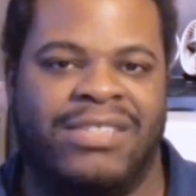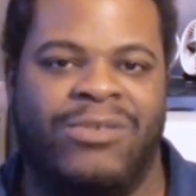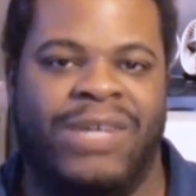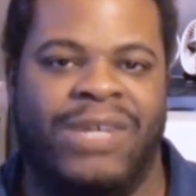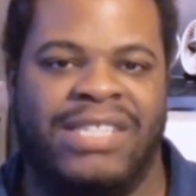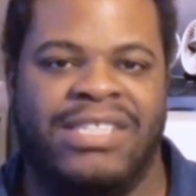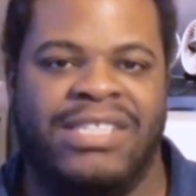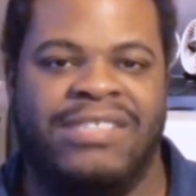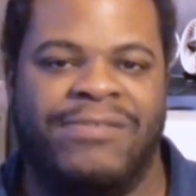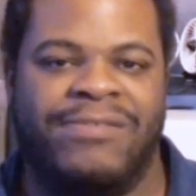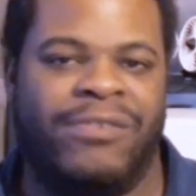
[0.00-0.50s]

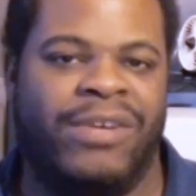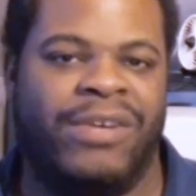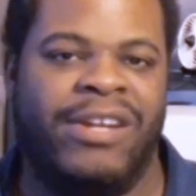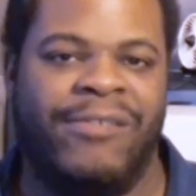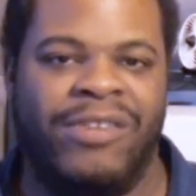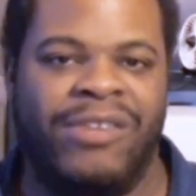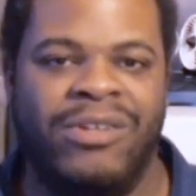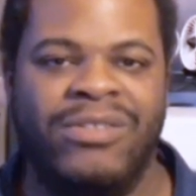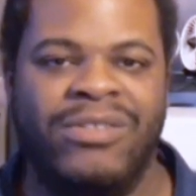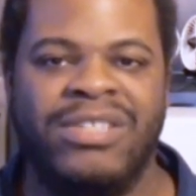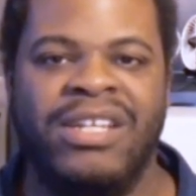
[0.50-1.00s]
questions for
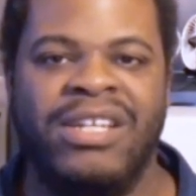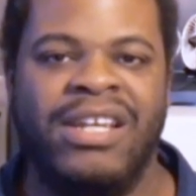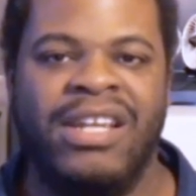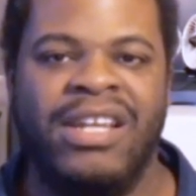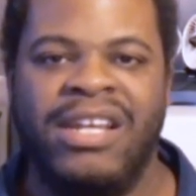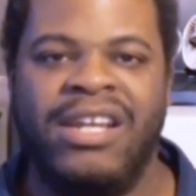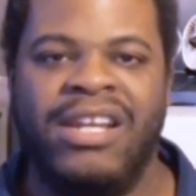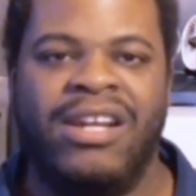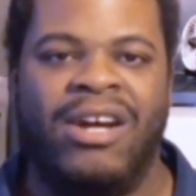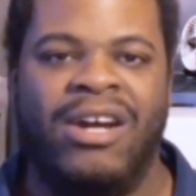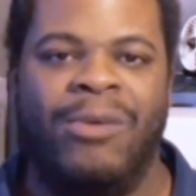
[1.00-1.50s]
interviews.
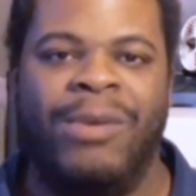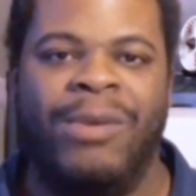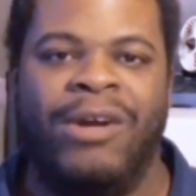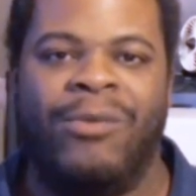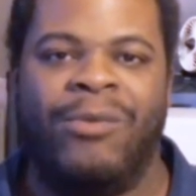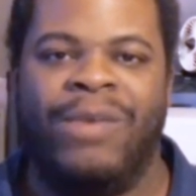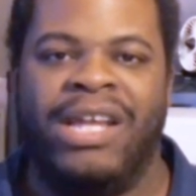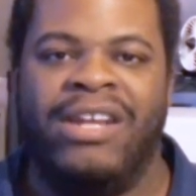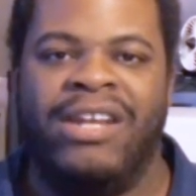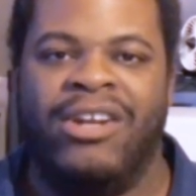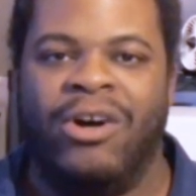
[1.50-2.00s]
You know, we
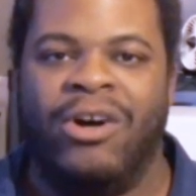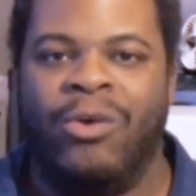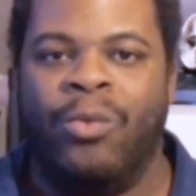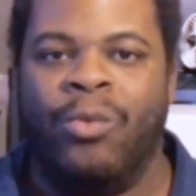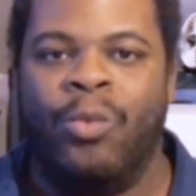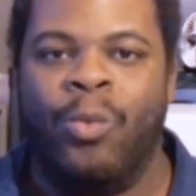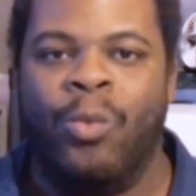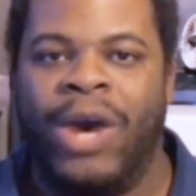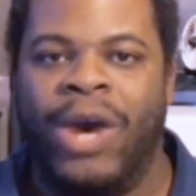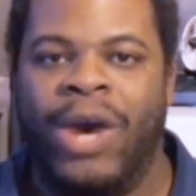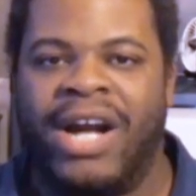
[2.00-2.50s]
don't really
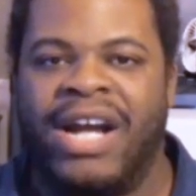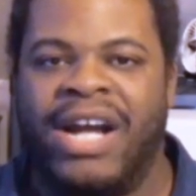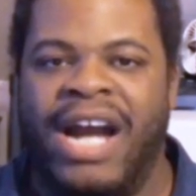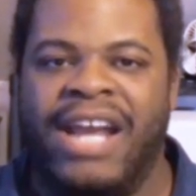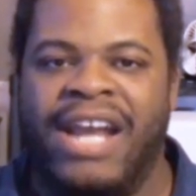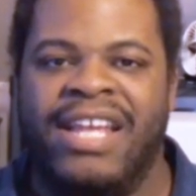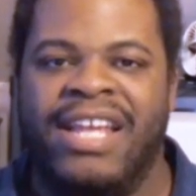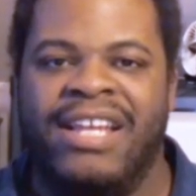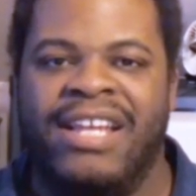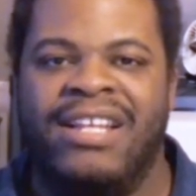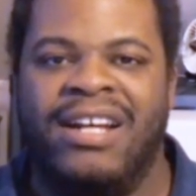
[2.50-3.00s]
know what
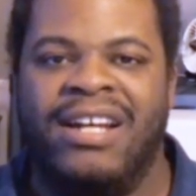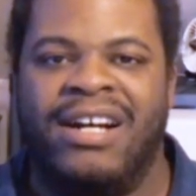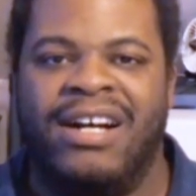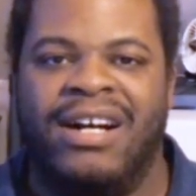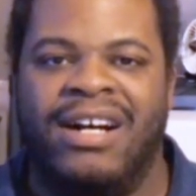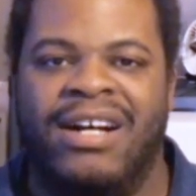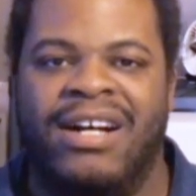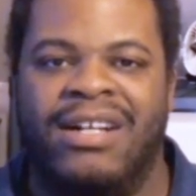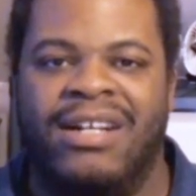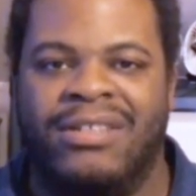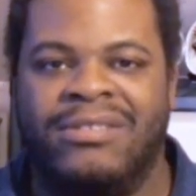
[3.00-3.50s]
kind
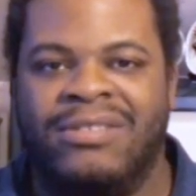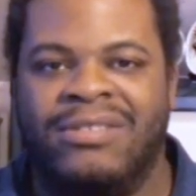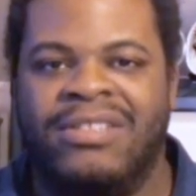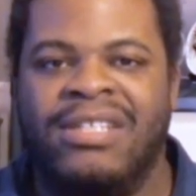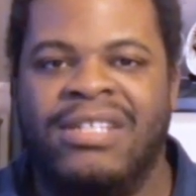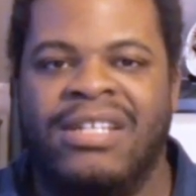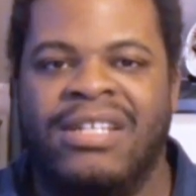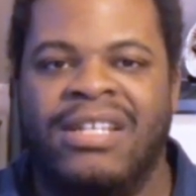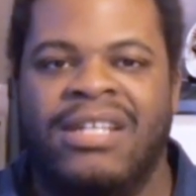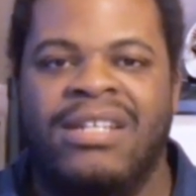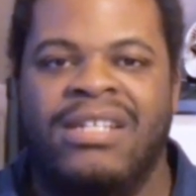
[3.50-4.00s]
of,
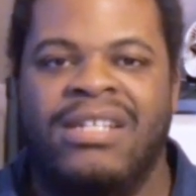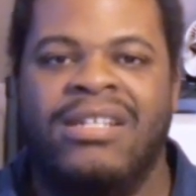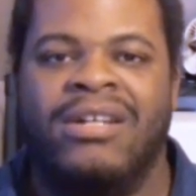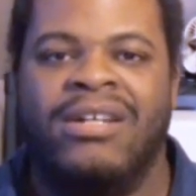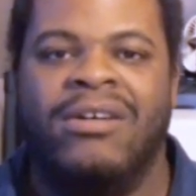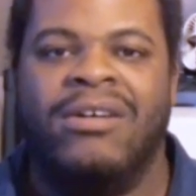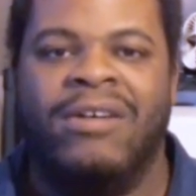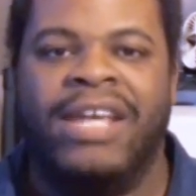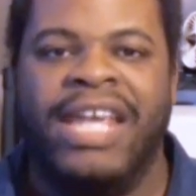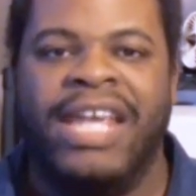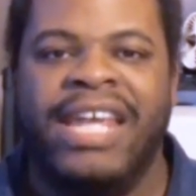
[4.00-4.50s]
you
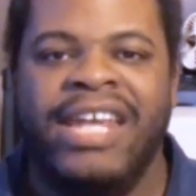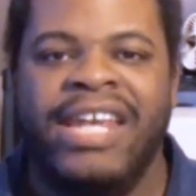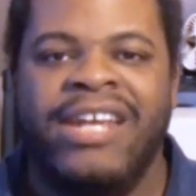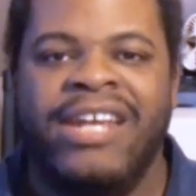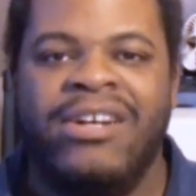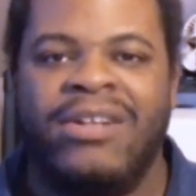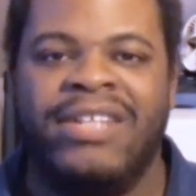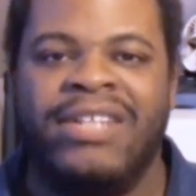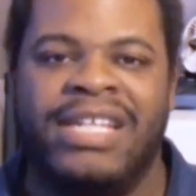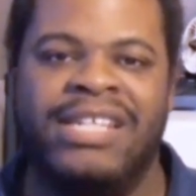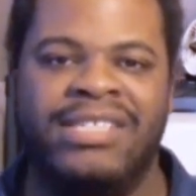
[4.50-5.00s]
know,
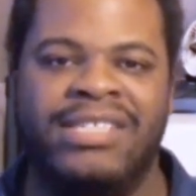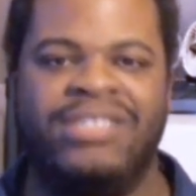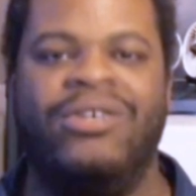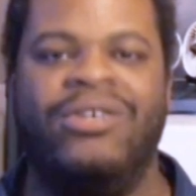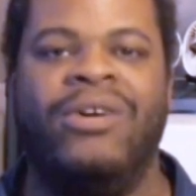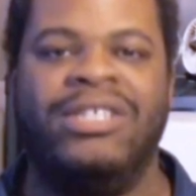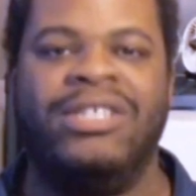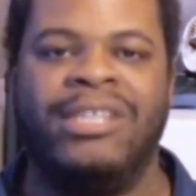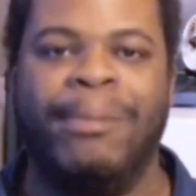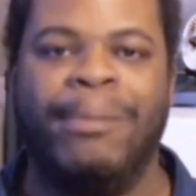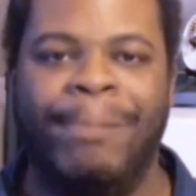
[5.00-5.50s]
heel he is
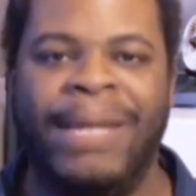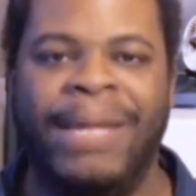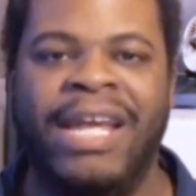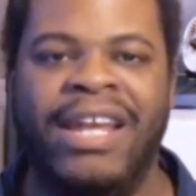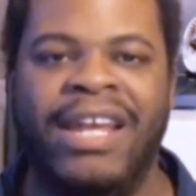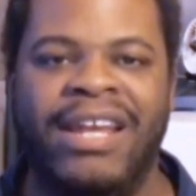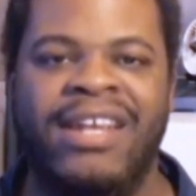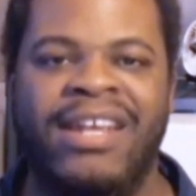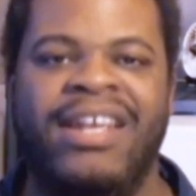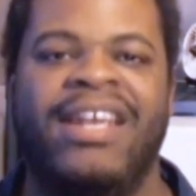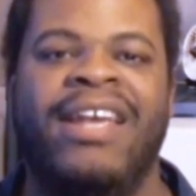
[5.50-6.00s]
going to
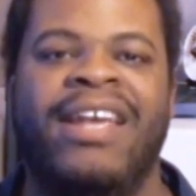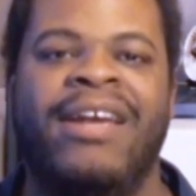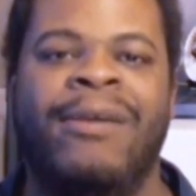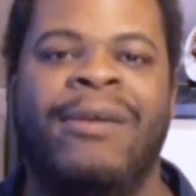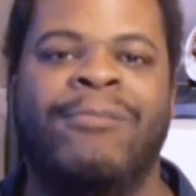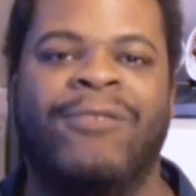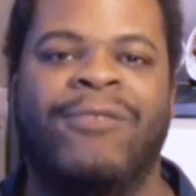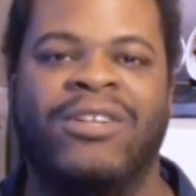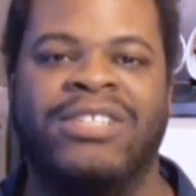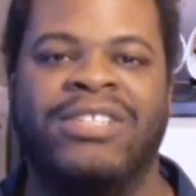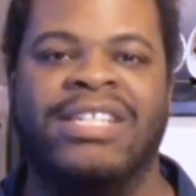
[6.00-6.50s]
be,
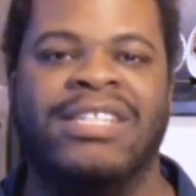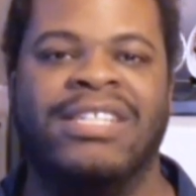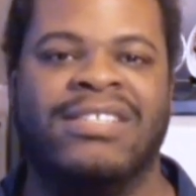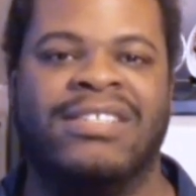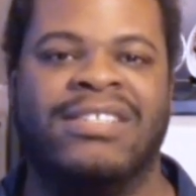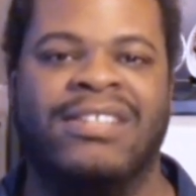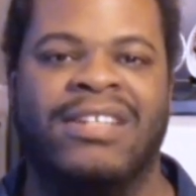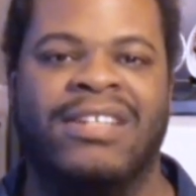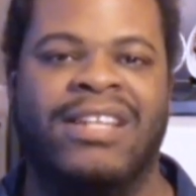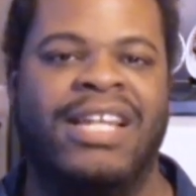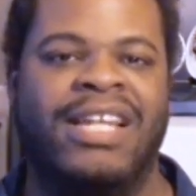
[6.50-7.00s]

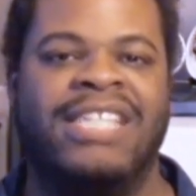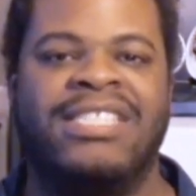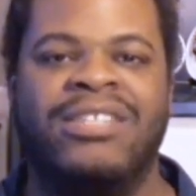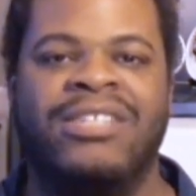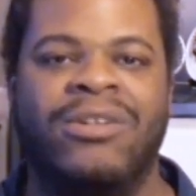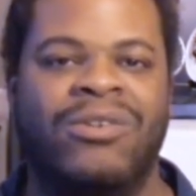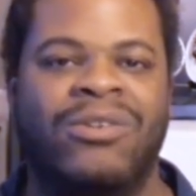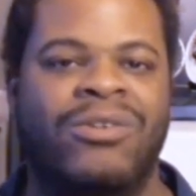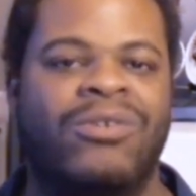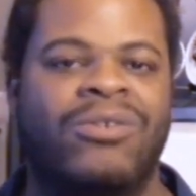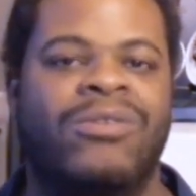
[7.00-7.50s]
versus
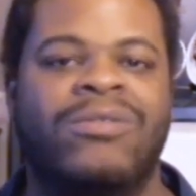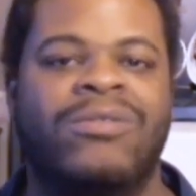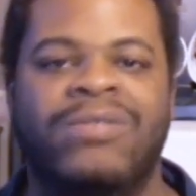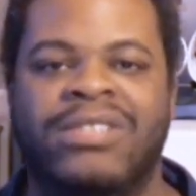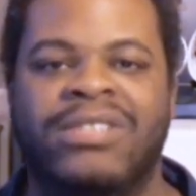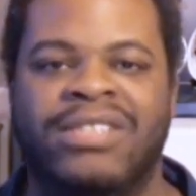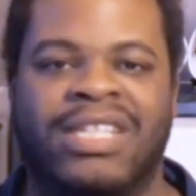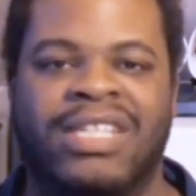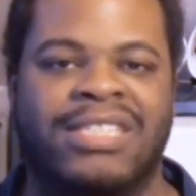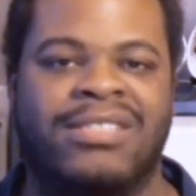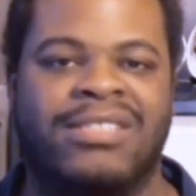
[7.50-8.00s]
Lesnar, who's
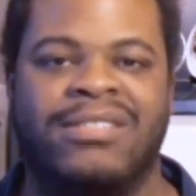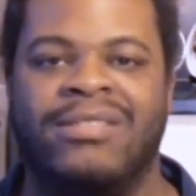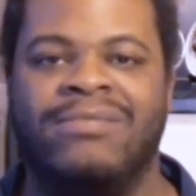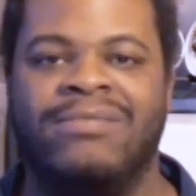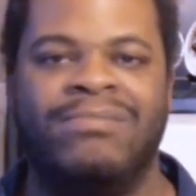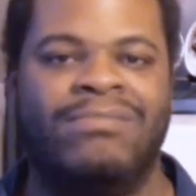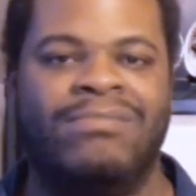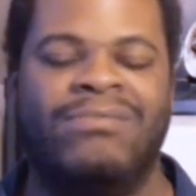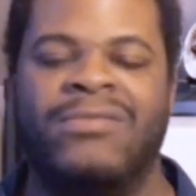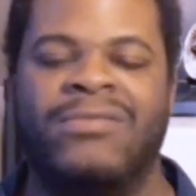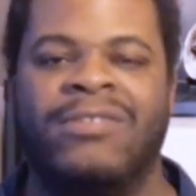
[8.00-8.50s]
just
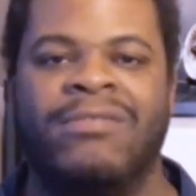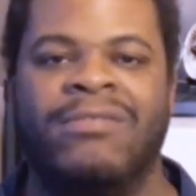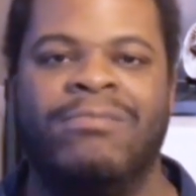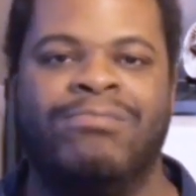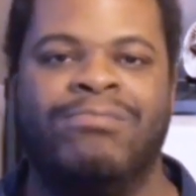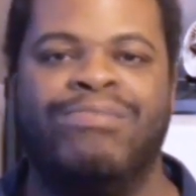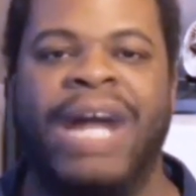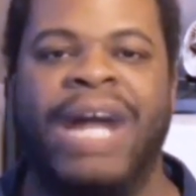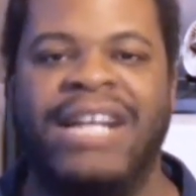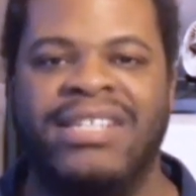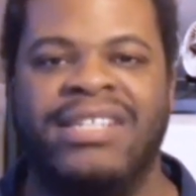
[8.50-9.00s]

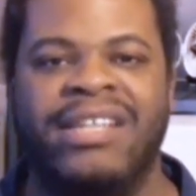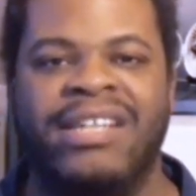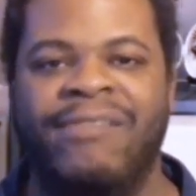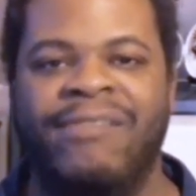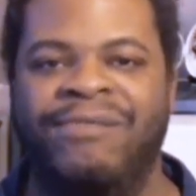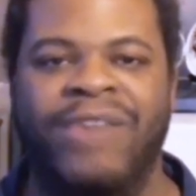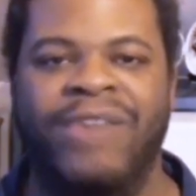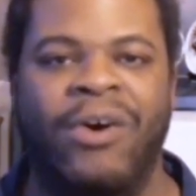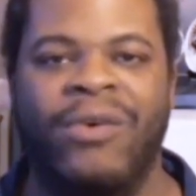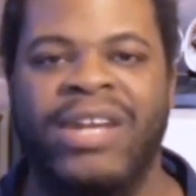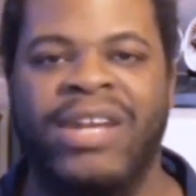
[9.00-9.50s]
practically
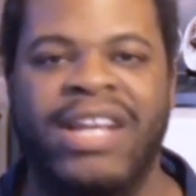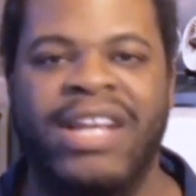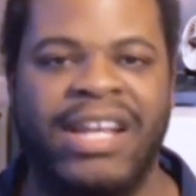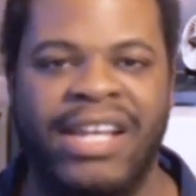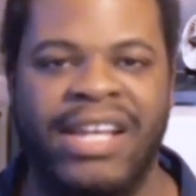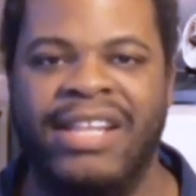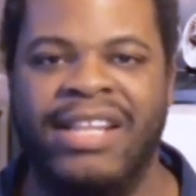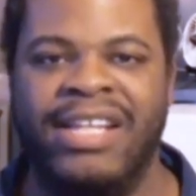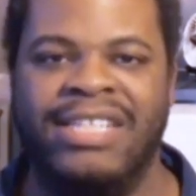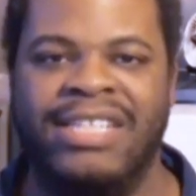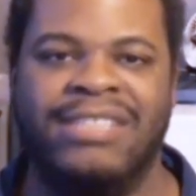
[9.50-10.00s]
phoning it
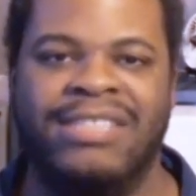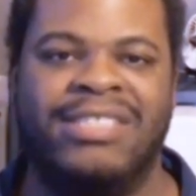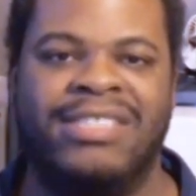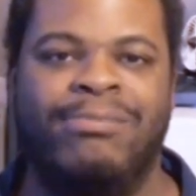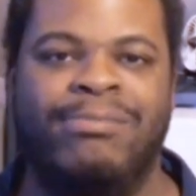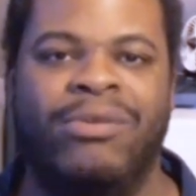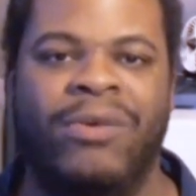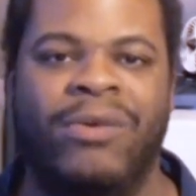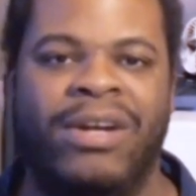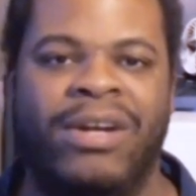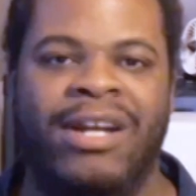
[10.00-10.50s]
in at this
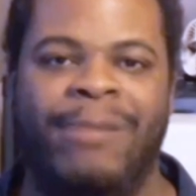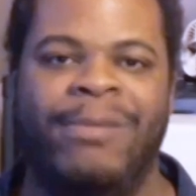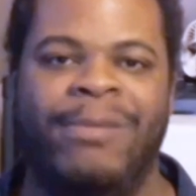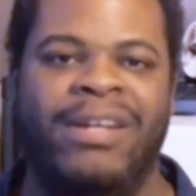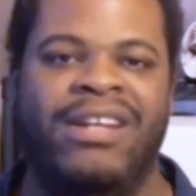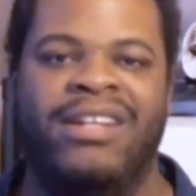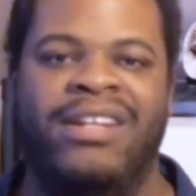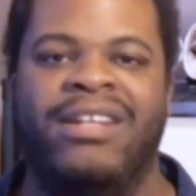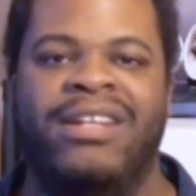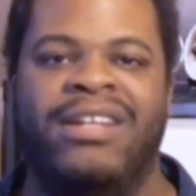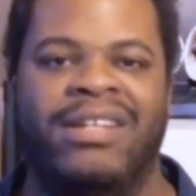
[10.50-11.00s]
point. I
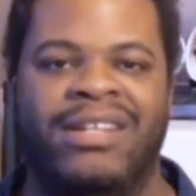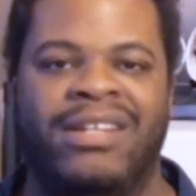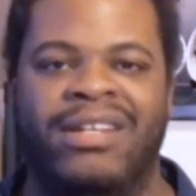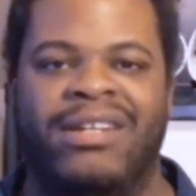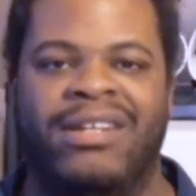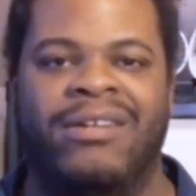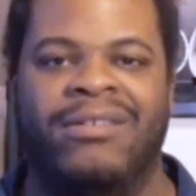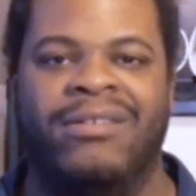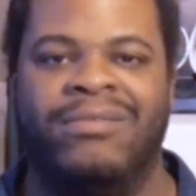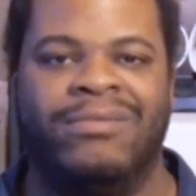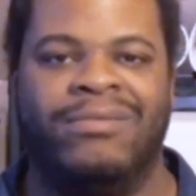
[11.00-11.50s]
mean, you
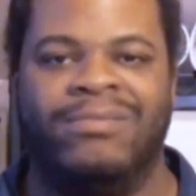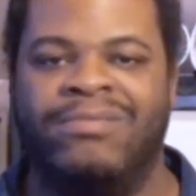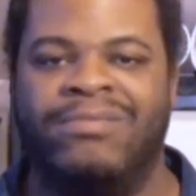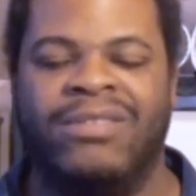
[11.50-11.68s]
know.